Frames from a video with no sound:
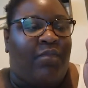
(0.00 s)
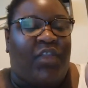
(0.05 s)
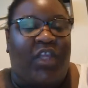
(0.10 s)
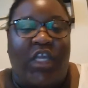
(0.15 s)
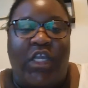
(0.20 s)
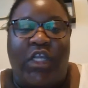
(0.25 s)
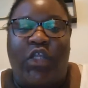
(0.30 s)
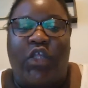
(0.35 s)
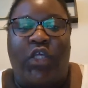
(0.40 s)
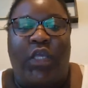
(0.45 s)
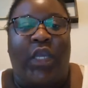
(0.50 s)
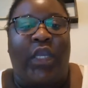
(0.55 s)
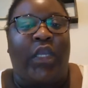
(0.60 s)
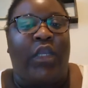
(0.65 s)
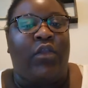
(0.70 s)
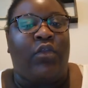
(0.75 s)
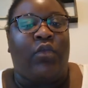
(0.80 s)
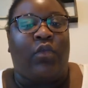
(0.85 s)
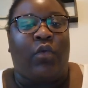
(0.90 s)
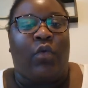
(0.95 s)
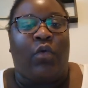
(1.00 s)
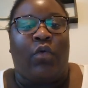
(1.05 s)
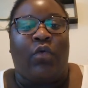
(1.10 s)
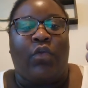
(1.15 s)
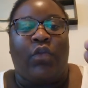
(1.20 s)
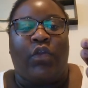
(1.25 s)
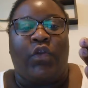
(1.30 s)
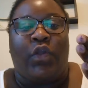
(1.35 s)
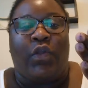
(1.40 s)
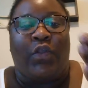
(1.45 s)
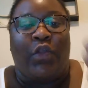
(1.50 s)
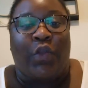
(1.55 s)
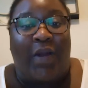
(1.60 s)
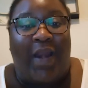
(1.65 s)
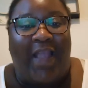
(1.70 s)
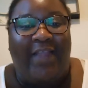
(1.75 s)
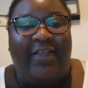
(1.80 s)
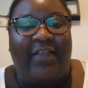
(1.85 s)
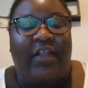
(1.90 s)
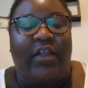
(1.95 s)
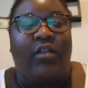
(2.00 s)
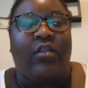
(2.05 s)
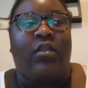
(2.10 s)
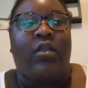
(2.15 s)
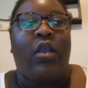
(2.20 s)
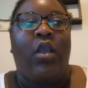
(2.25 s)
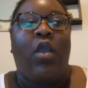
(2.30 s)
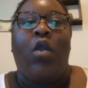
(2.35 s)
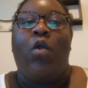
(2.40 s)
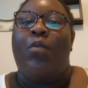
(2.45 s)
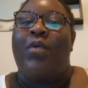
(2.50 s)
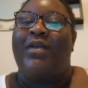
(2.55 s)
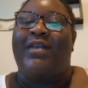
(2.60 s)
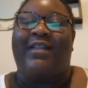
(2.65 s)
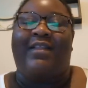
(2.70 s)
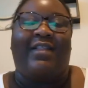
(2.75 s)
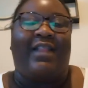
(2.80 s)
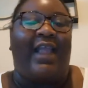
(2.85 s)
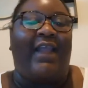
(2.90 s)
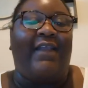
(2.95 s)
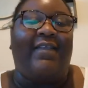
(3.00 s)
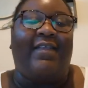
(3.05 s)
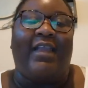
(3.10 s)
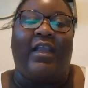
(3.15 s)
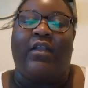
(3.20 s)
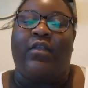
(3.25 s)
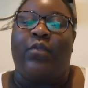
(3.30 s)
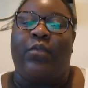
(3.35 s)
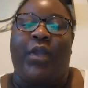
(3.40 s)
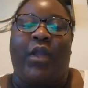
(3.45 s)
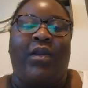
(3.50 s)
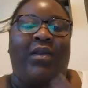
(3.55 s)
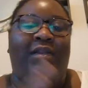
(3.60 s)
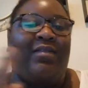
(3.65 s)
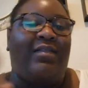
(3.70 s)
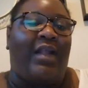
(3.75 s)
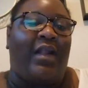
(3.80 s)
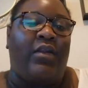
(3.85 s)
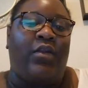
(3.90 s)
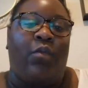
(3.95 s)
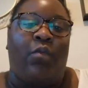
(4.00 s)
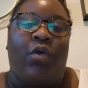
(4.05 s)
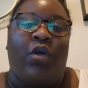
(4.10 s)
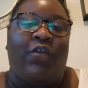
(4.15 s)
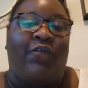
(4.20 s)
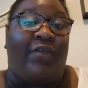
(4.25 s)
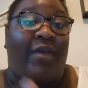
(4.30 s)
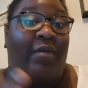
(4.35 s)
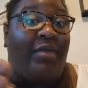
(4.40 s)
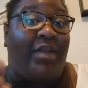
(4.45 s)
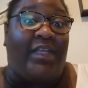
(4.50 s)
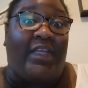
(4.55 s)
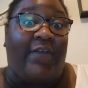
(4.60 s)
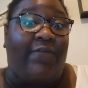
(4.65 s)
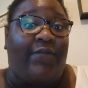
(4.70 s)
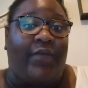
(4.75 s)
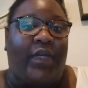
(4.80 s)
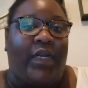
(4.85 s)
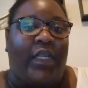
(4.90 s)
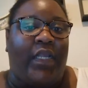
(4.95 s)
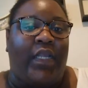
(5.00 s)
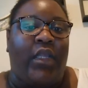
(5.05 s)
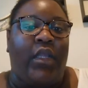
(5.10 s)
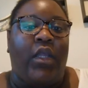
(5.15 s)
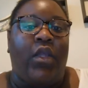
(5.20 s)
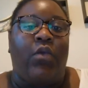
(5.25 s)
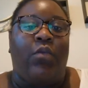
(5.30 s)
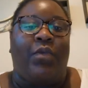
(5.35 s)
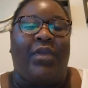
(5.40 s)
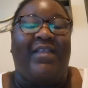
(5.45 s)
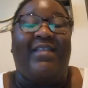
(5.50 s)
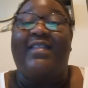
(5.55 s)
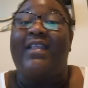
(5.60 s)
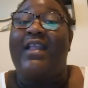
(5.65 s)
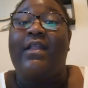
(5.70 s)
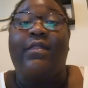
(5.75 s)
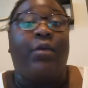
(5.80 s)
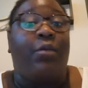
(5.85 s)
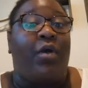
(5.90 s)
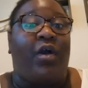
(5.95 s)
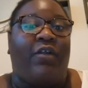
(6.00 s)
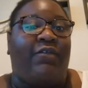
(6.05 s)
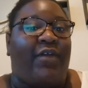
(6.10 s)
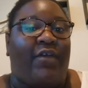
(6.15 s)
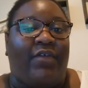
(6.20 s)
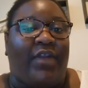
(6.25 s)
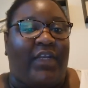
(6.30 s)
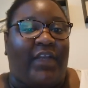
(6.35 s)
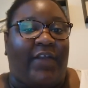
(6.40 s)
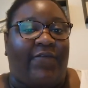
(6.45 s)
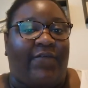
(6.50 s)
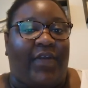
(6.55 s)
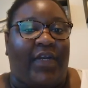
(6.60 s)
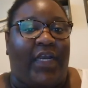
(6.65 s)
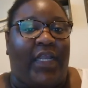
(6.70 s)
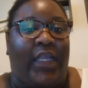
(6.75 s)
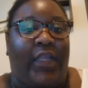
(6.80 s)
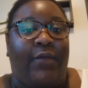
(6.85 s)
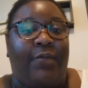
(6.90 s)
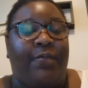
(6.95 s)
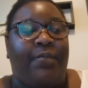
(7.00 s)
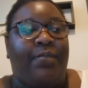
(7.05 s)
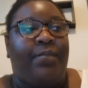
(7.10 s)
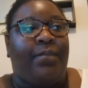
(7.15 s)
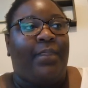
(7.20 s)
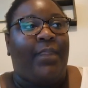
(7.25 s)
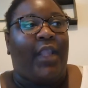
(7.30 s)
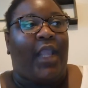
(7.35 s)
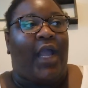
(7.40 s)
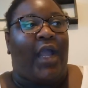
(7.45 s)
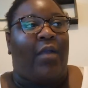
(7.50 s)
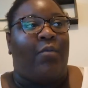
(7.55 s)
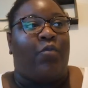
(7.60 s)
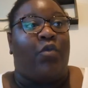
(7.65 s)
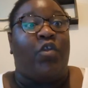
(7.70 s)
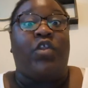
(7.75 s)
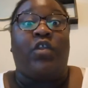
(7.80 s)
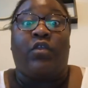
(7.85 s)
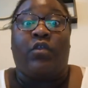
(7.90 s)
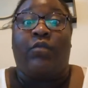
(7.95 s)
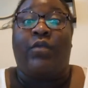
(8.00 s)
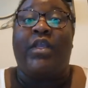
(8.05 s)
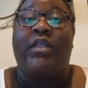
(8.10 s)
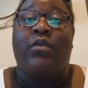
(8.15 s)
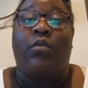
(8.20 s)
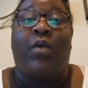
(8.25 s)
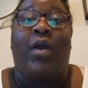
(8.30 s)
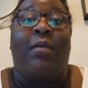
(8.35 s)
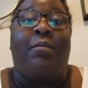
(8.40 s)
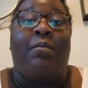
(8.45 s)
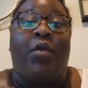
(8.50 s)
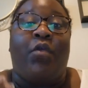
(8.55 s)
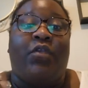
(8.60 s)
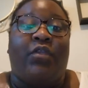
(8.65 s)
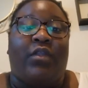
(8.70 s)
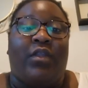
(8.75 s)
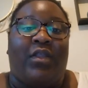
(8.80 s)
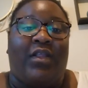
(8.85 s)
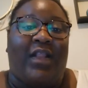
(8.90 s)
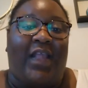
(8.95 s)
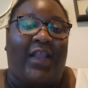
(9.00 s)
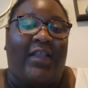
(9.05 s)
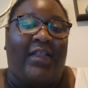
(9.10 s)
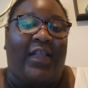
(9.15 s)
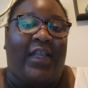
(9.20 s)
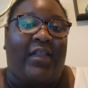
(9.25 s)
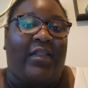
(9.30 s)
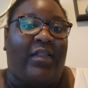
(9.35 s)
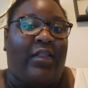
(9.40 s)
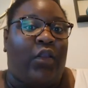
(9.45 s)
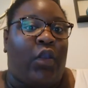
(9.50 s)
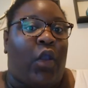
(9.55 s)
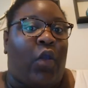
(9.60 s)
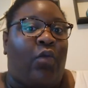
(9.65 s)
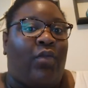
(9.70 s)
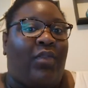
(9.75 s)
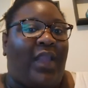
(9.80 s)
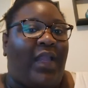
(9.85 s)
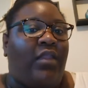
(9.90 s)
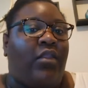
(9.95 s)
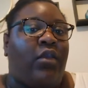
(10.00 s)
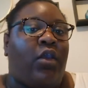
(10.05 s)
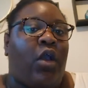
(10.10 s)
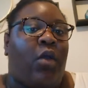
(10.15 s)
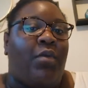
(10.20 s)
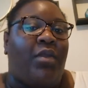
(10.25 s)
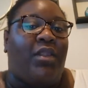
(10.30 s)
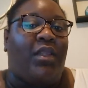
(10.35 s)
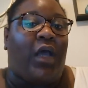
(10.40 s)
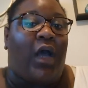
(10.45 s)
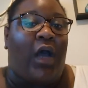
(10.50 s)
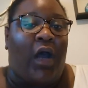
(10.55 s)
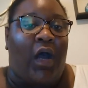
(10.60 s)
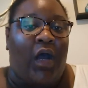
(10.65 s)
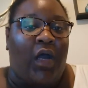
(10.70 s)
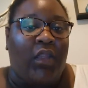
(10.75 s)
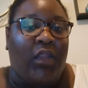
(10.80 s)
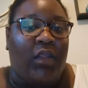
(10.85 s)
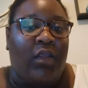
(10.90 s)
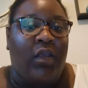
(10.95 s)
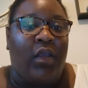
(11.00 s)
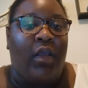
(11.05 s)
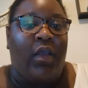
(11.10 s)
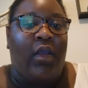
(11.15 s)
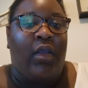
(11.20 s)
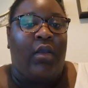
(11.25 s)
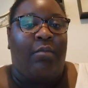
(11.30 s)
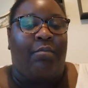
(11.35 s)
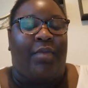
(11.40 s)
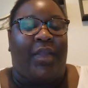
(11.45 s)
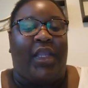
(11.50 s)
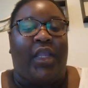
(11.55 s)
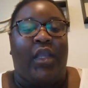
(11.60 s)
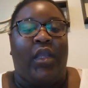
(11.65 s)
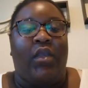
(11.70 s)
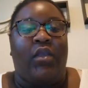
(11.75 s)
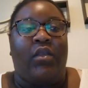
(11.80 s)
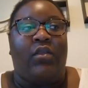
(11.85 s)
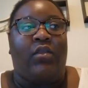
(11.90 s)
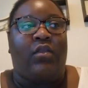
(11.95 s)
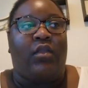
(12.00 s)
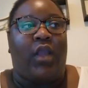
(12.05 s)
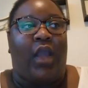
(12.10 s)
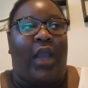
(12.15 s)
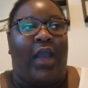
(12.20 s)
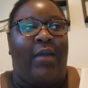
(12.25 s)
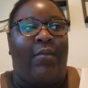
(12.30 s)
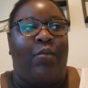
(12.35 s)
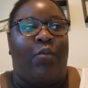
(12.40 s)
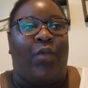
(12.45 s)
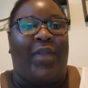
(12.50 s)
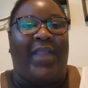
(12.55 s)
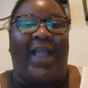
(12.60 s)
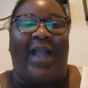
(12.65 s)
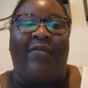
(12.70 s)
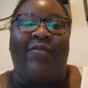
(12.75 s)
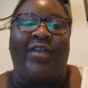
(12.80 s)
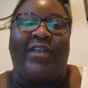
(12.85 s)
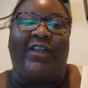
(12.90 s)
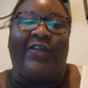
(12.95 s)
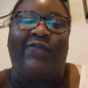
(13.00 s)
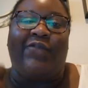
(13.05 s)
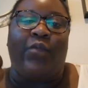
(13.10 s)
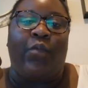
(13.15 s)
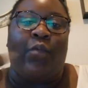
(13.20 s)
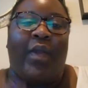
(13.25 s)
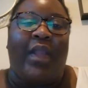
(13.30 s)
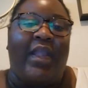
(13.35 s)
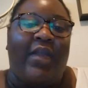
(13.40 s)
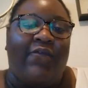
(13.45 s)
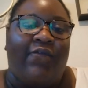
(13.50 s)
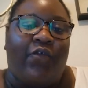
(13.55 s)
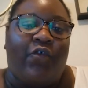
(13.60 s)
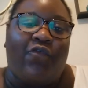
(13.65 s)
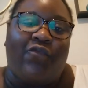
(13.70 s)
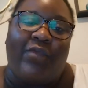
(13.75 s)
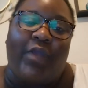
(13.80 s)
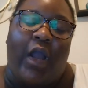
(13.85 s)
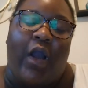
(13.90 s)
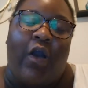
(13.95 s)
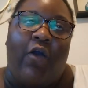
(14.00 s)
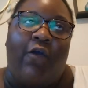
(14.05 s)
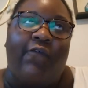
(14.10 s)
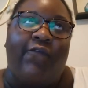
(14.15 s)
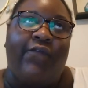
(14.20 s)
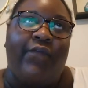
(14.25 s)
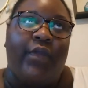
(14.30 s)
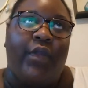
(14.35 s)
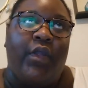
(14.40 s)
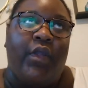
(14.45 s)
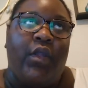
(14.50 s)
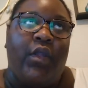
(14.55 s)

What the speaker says: teachings, or, your lessons. When dyslexics, we understand the world very differently. We see the world very differently, which is the reason why most dyslexics tend to go into art, because we have a different way of